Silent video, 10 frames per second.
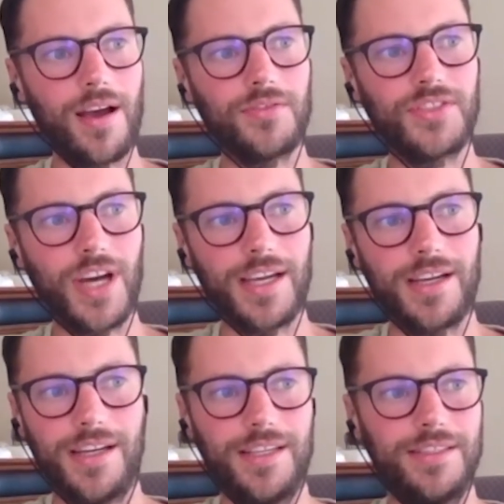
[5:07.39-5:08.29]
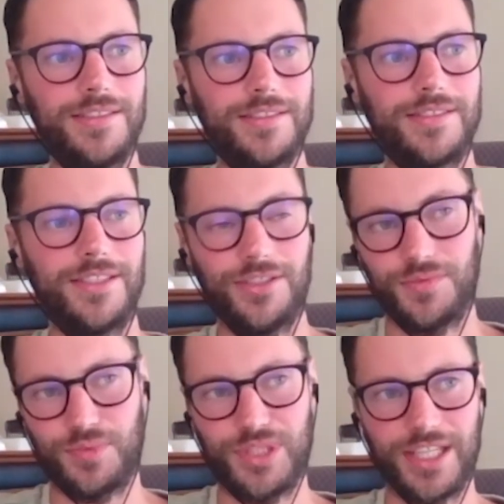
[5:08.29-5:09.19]
diet, and
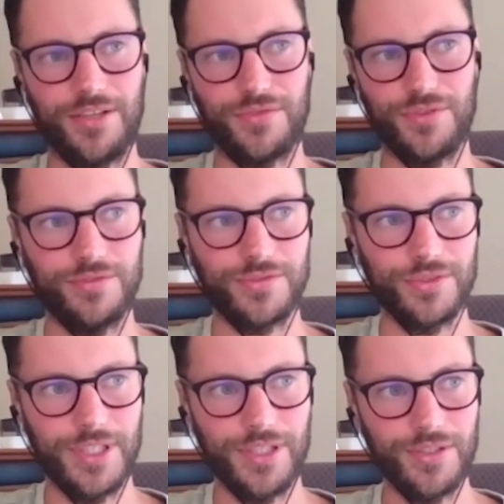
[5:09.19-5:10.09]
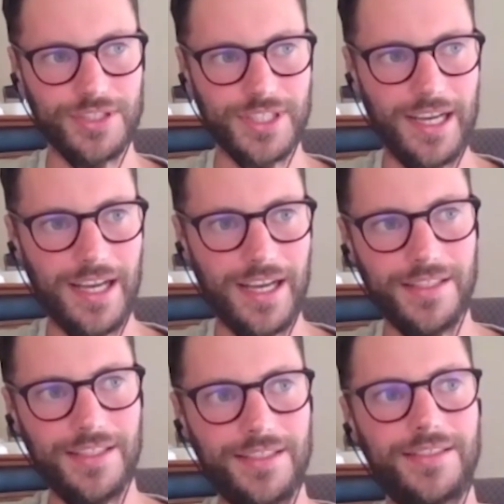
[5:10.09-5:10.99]
particularly through an illness I
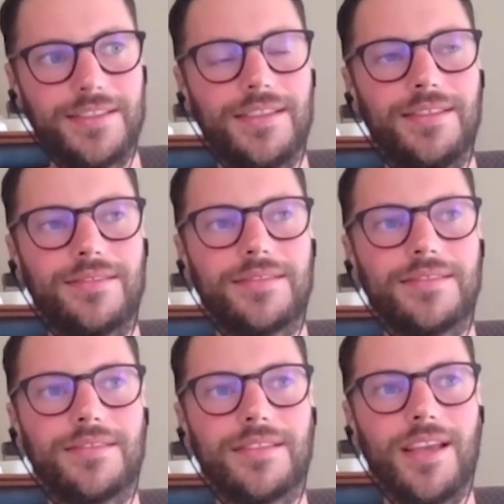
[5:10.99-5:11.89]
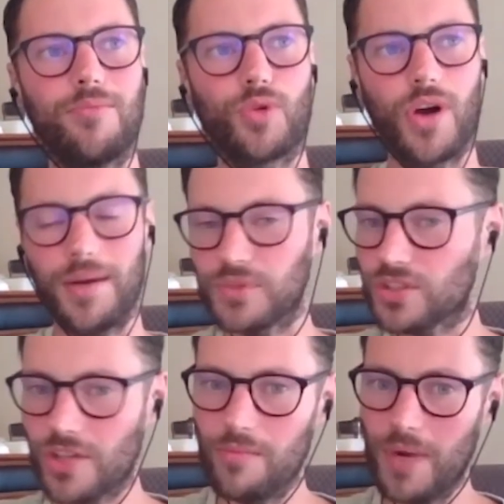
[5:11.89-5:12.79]
had, it brought up
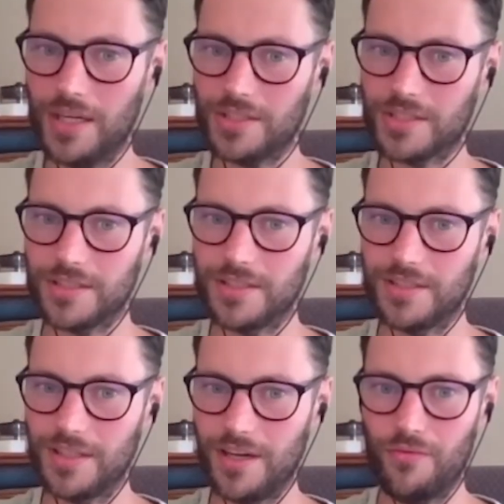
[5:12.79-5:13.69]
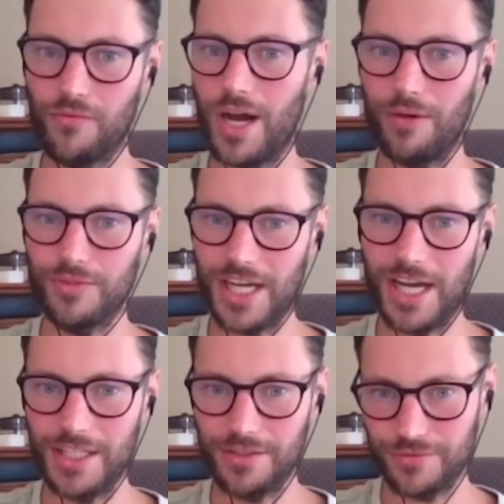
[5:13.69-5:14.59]
so much of what I was
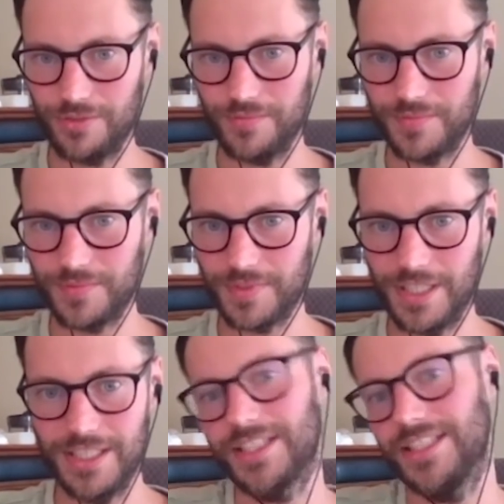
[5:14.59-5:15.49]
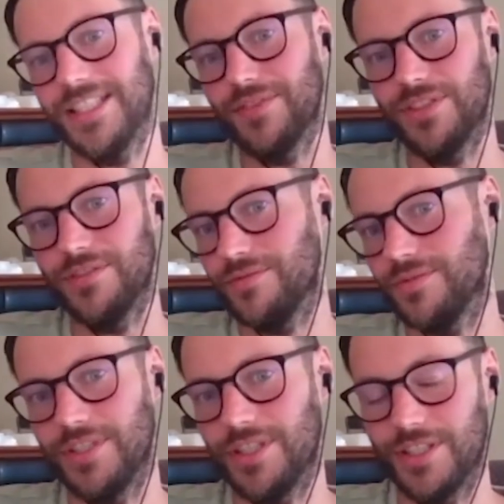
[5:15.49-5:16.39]
hiding from. And this is
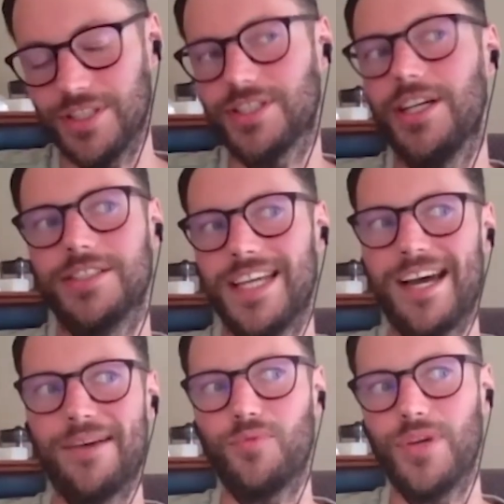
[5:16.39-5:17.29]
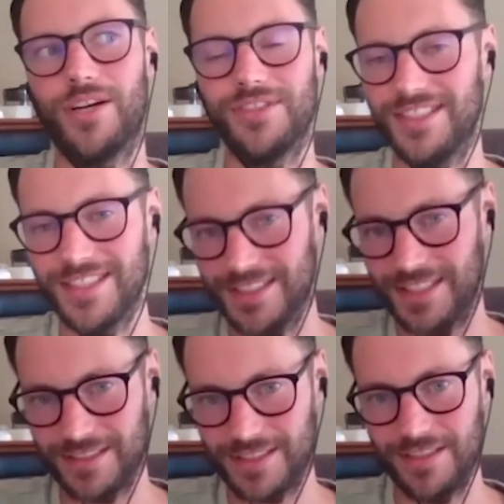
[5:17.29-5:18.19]
even, this started to happen when I was in the
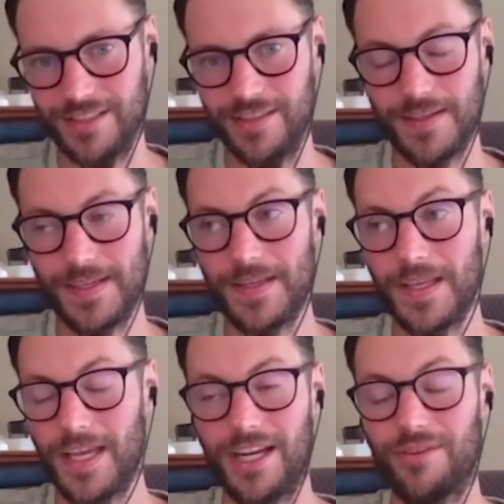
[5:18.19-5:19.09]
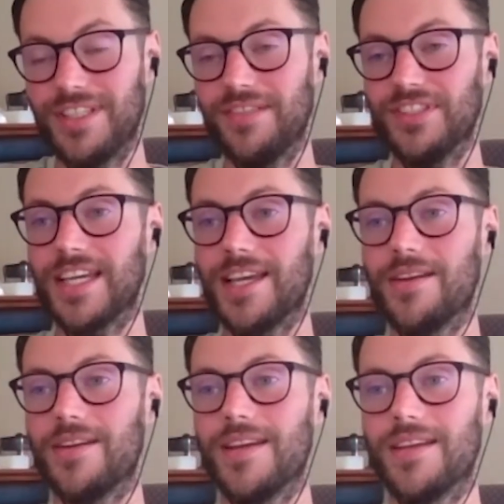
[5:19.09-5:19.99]
Zen center. And I would even
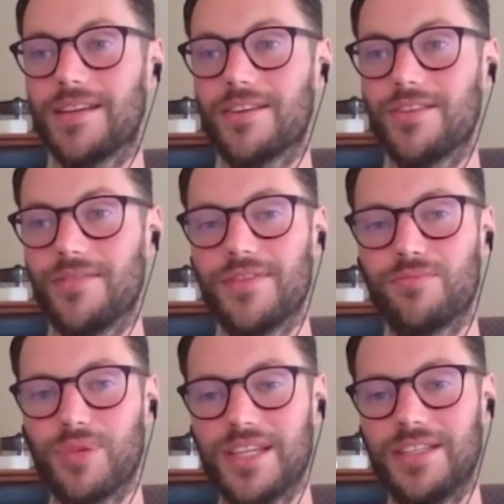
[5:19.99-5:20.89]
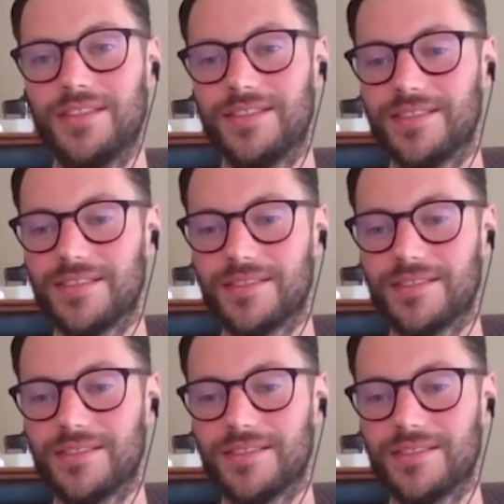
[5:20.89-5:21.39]
say it could have even been